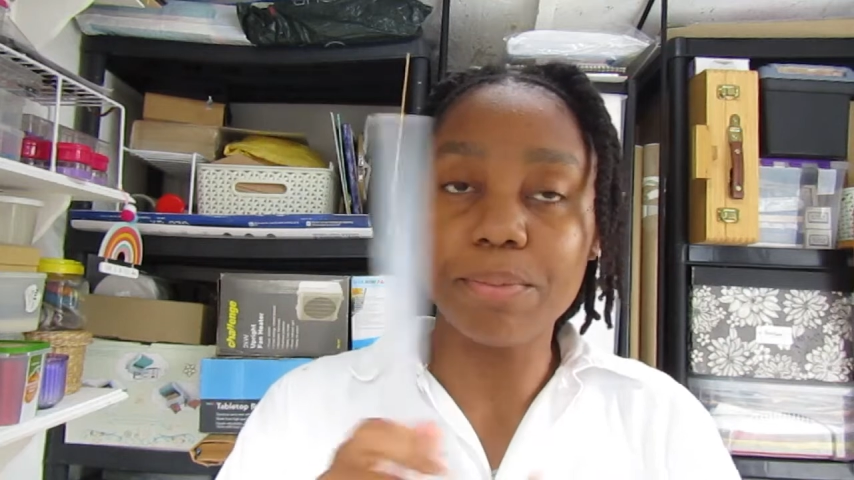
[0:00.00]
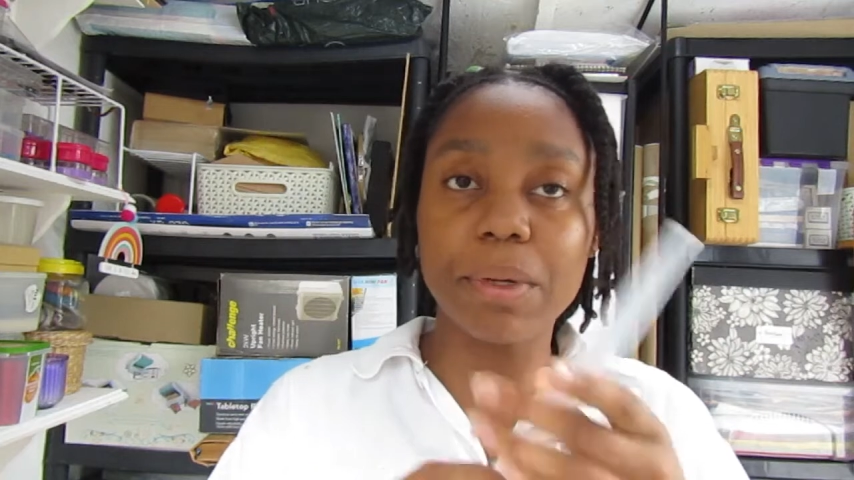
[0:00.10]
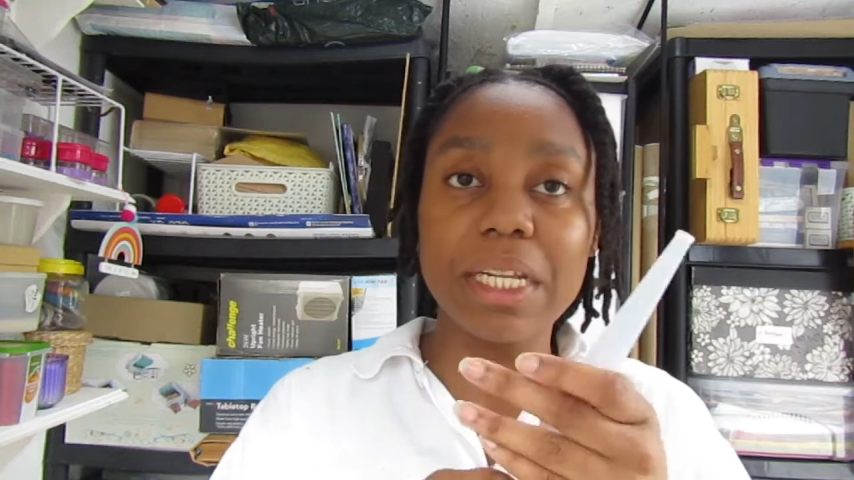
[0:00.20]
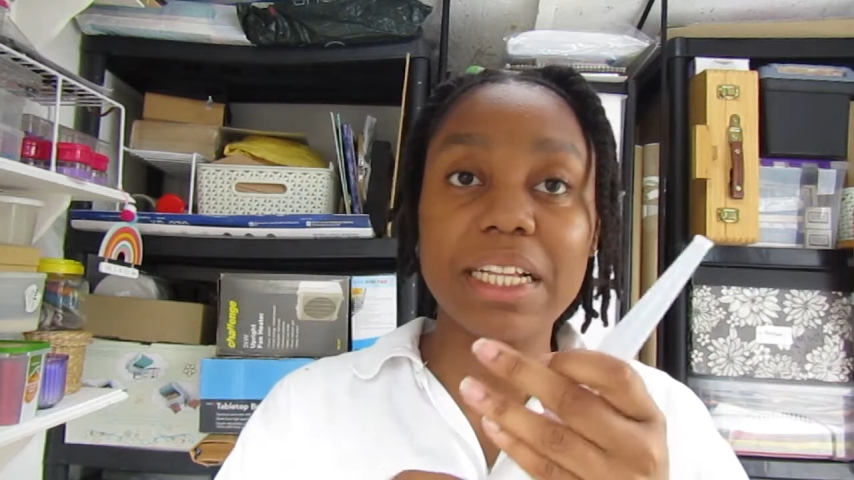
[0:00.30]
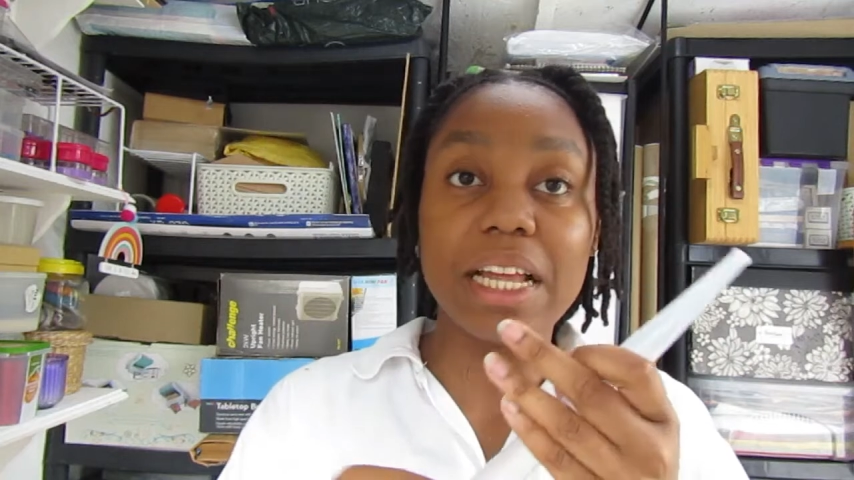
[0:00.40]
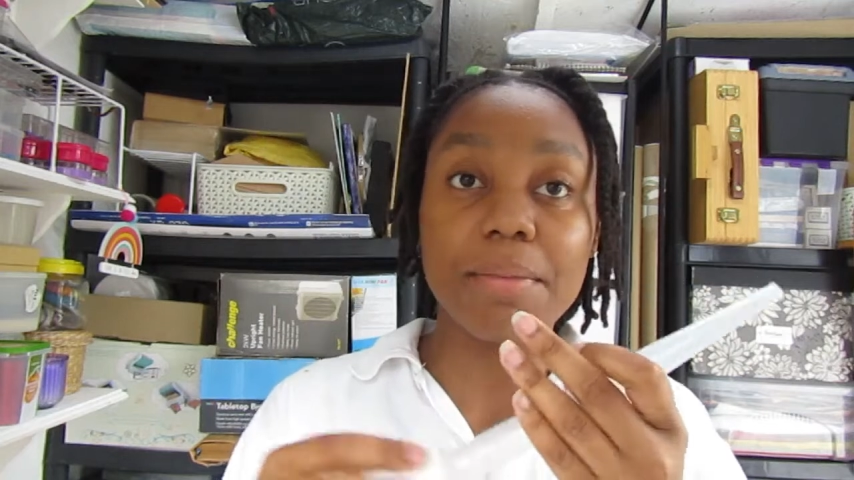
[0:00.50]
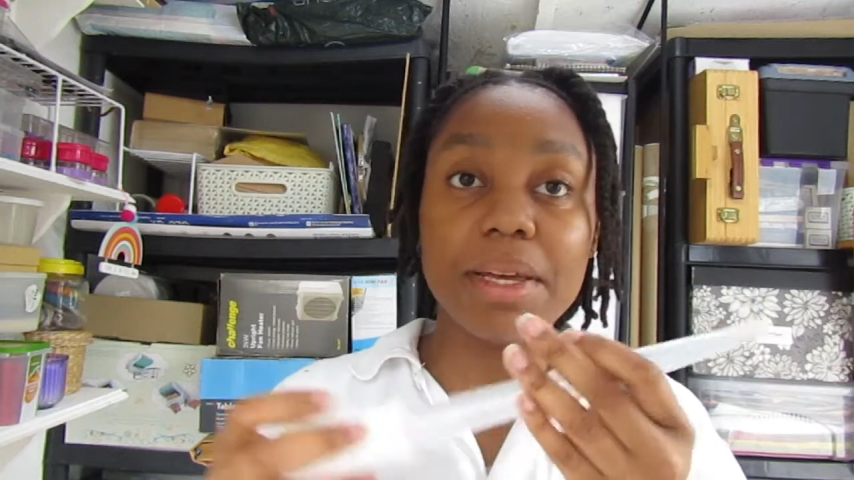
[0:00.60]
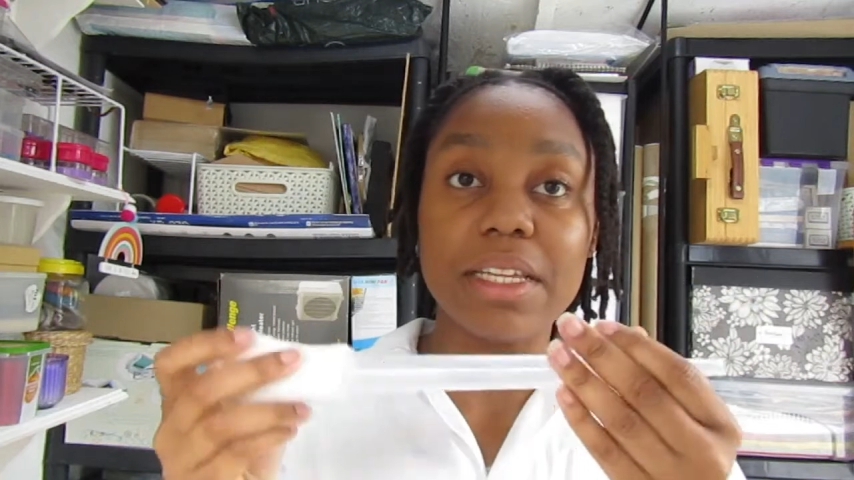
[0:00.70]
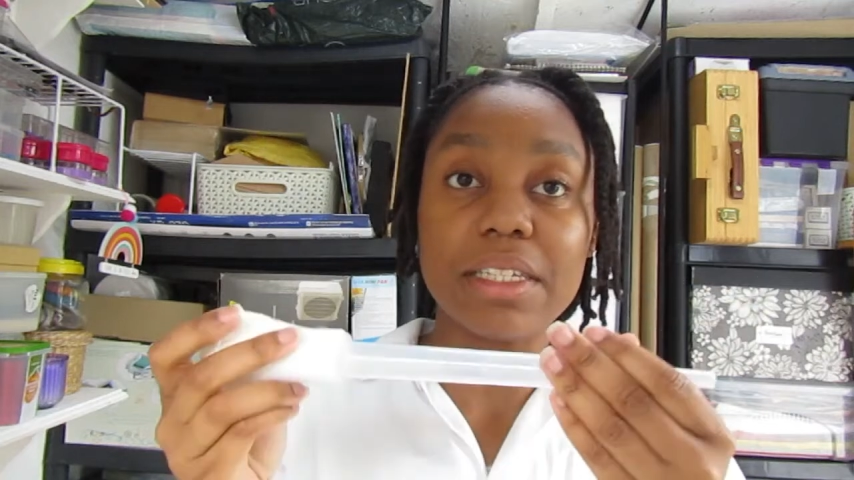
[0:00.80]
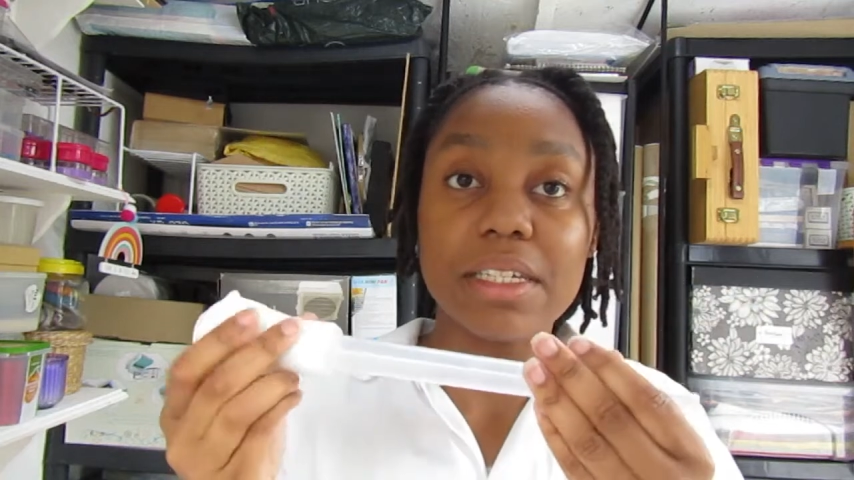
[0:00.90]
putting them
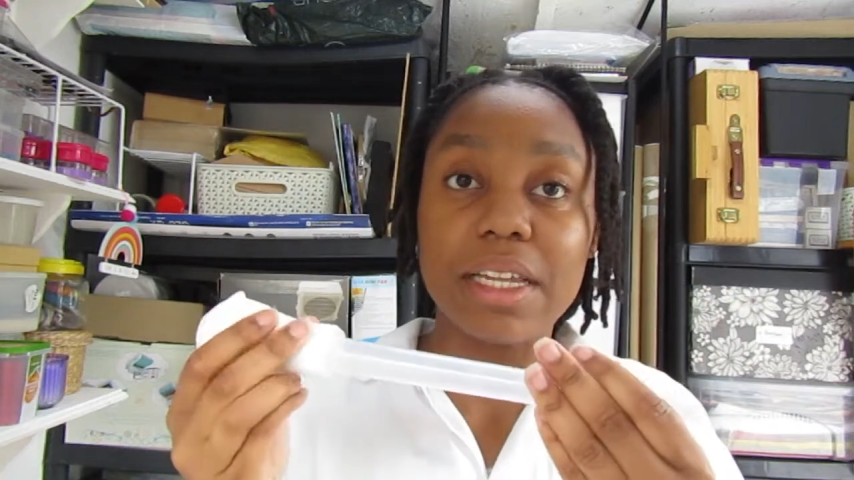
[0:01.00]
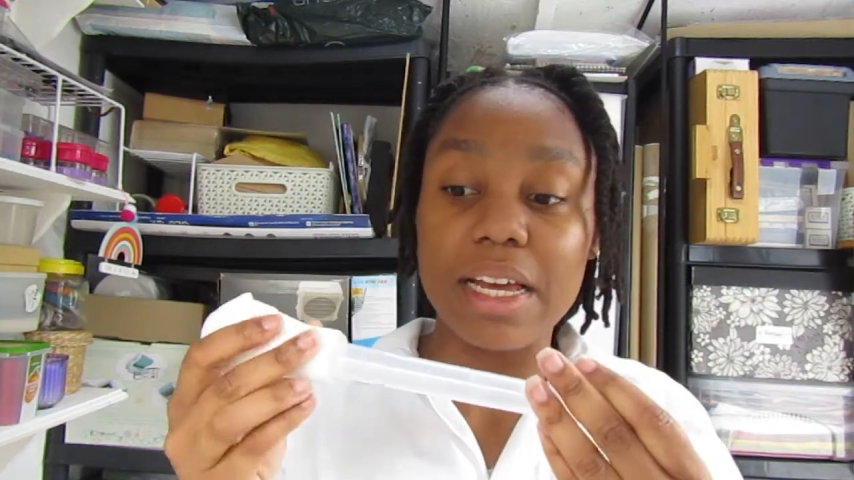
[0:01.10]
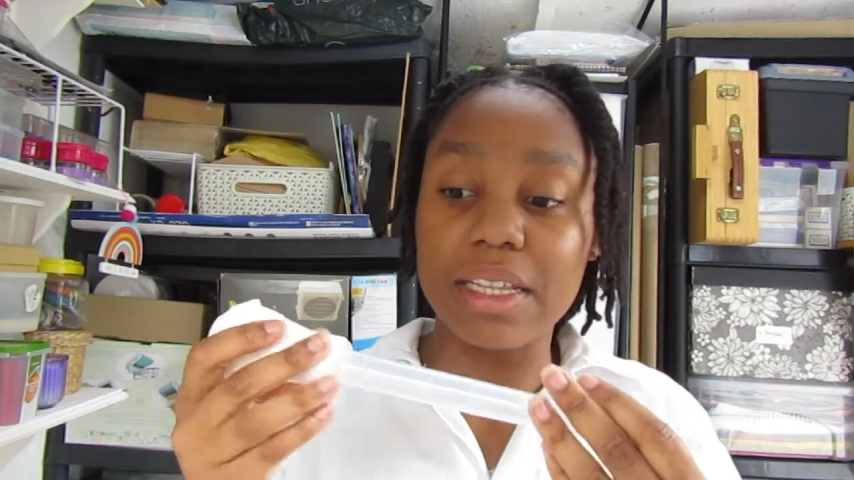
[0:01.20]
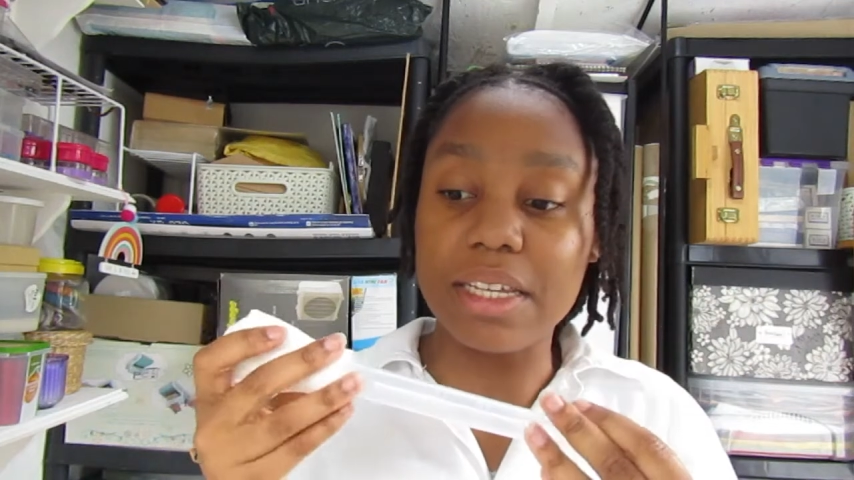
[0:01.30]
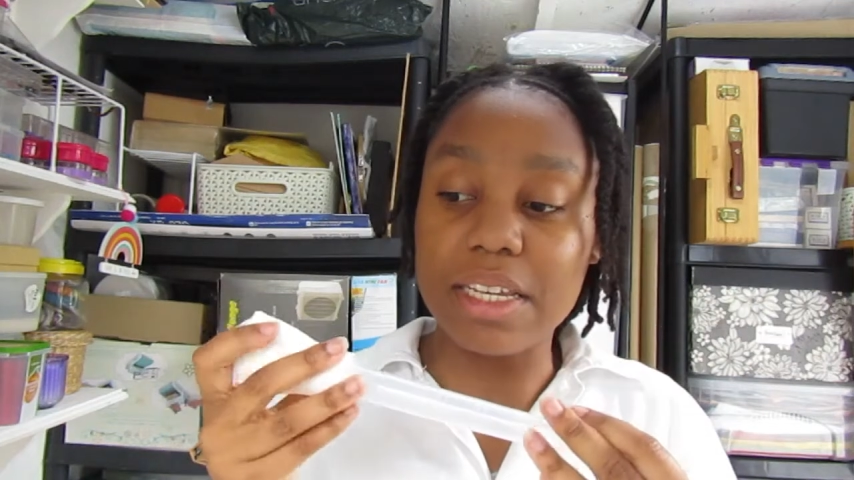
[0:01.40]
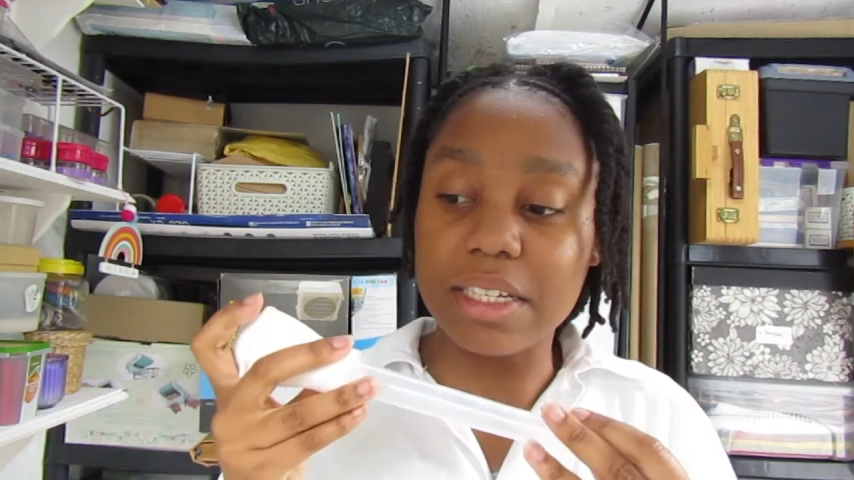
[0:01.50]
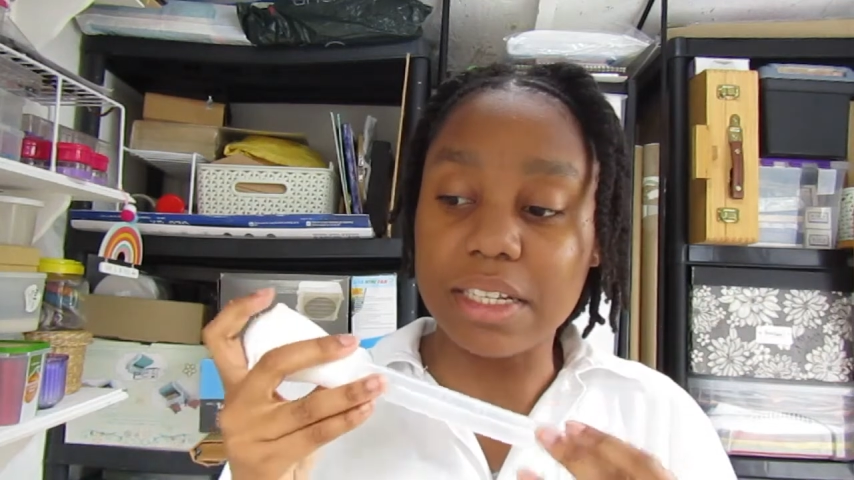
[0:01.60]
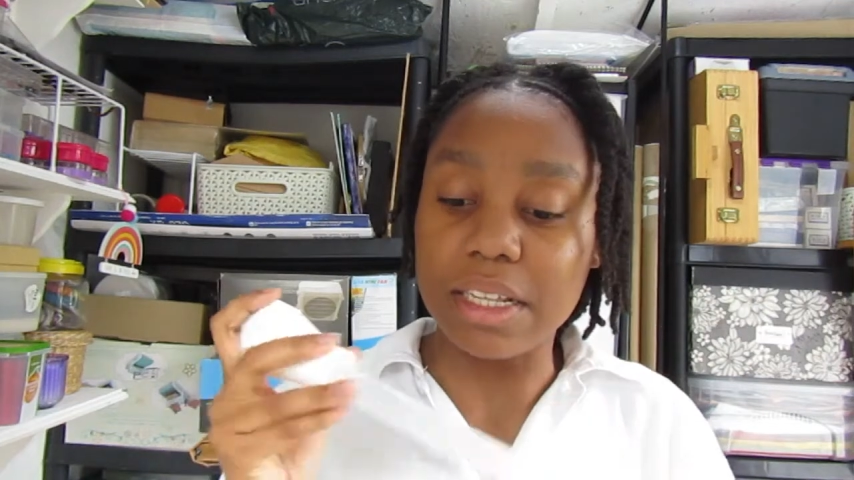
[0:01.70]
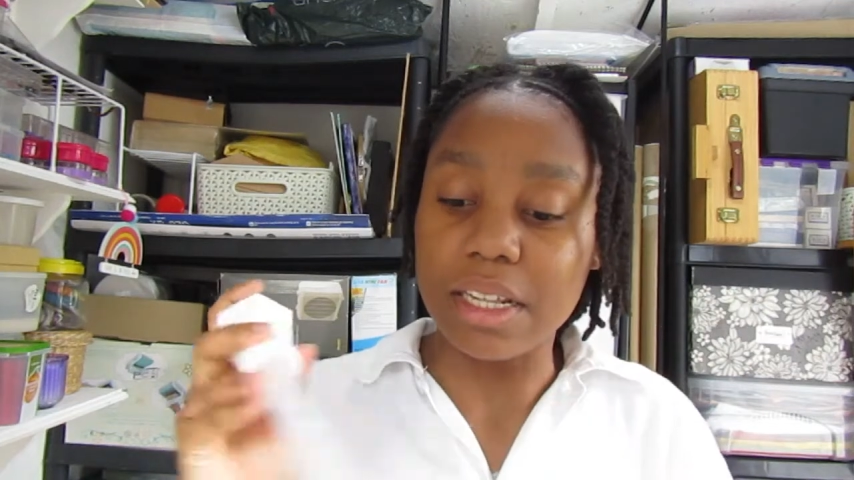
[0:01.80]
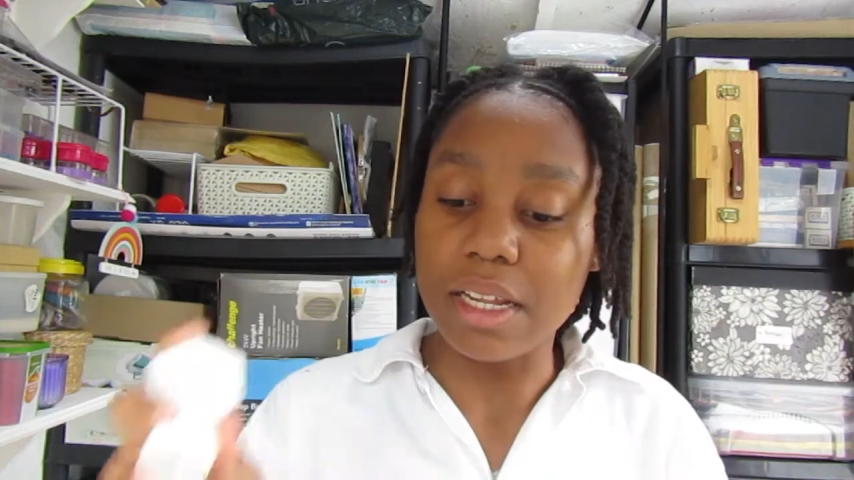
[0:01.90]
into like these
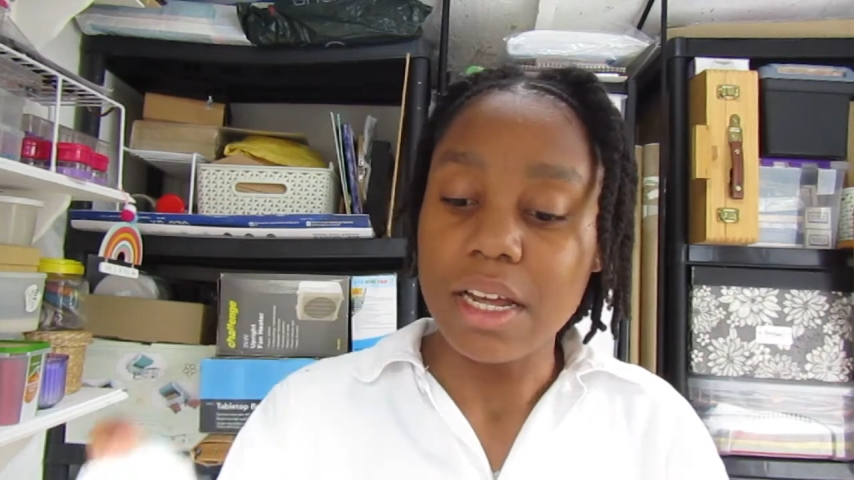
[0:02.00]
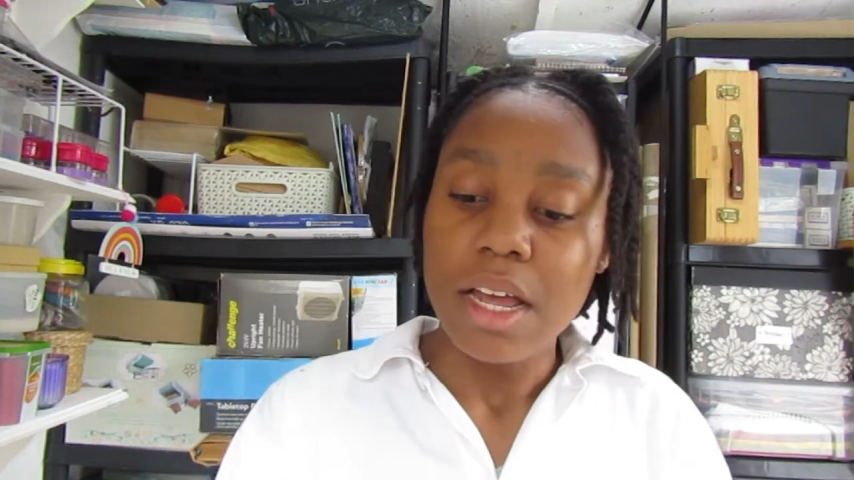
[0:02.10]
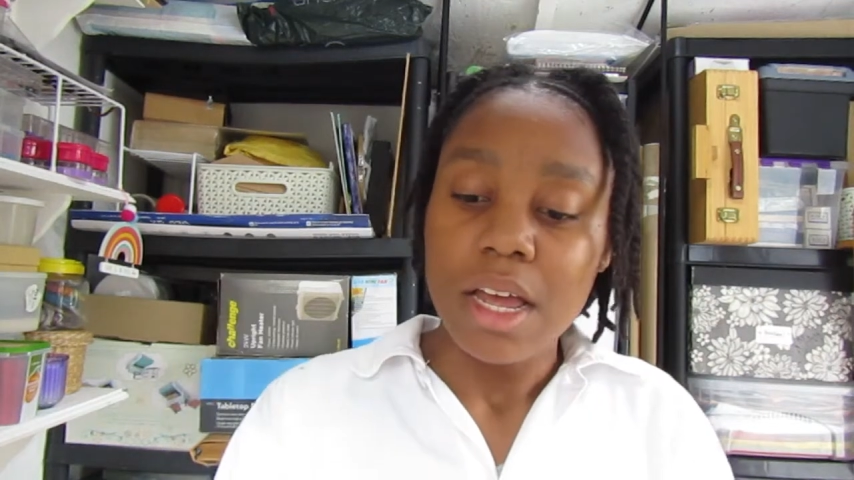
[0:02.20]
little